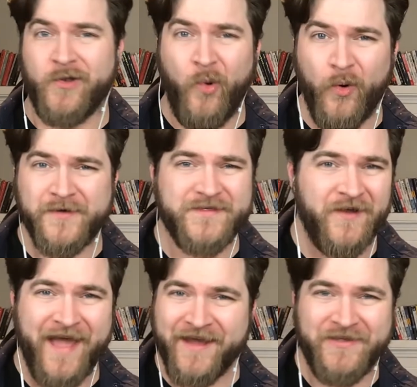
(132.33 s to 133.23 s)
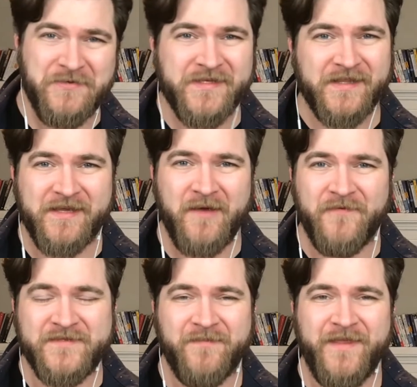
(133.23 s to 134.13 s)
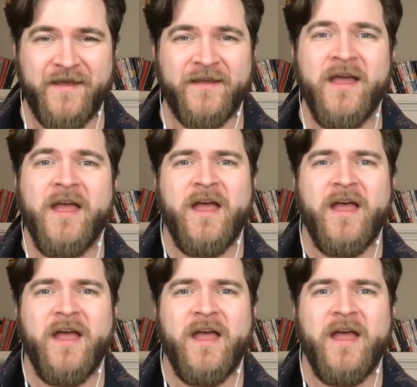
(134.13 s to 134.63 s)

course on how to use ClickUp for something